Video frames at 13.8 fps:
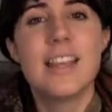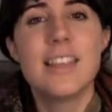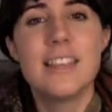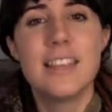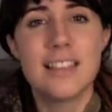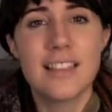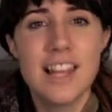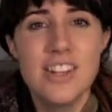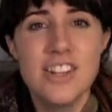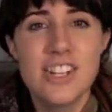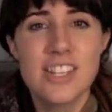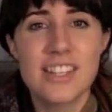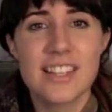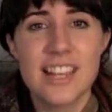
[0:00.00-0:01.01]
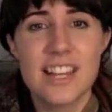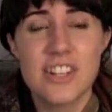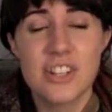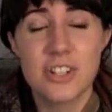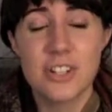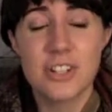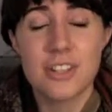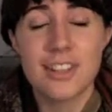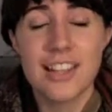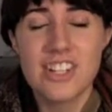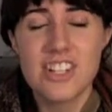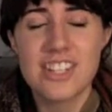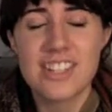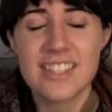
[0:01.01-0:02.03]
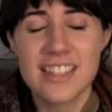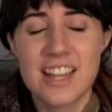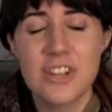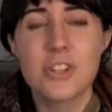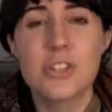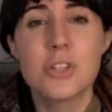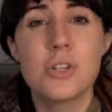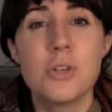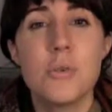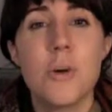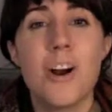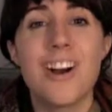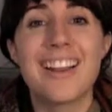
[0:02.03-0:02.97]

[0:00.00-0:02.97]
The legislators who are